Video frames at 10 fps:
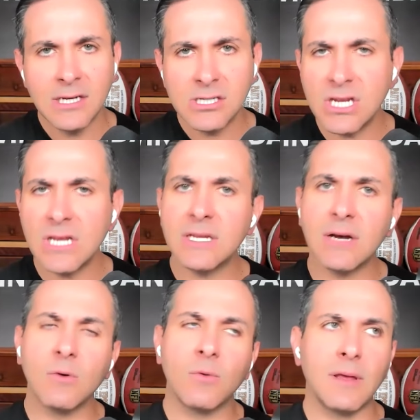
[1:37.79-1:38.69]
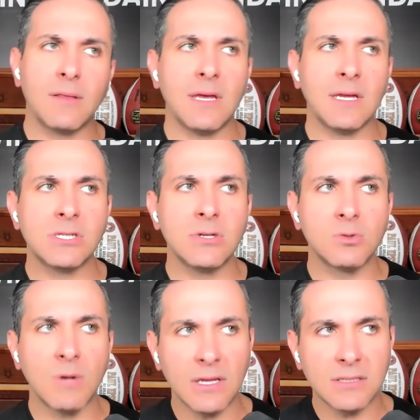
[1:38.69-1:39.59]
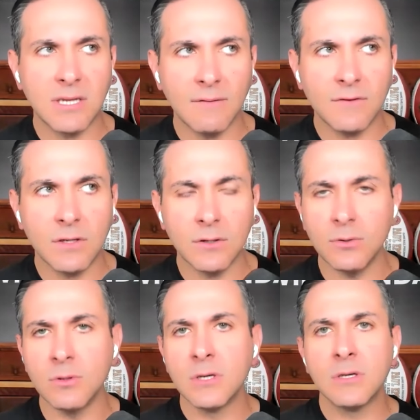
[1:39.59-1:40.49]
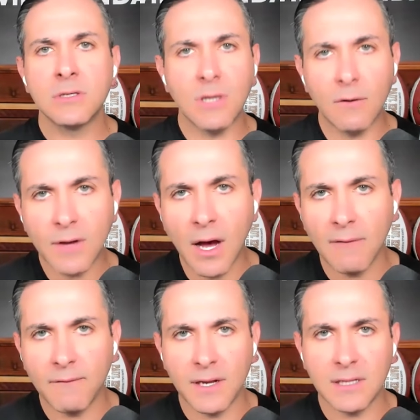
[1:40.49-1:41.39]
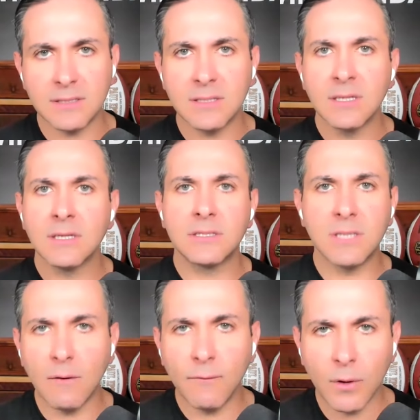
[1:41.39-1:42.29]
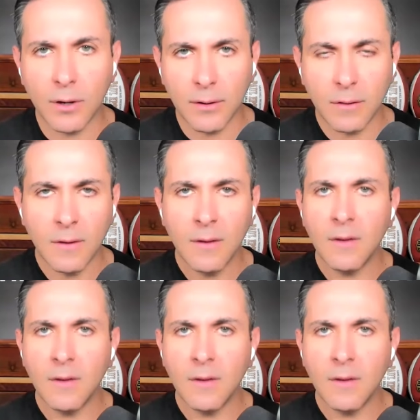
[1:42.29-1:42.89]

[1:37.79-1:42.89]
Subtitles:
She dealt with issues relative to self-confidence, self-worth,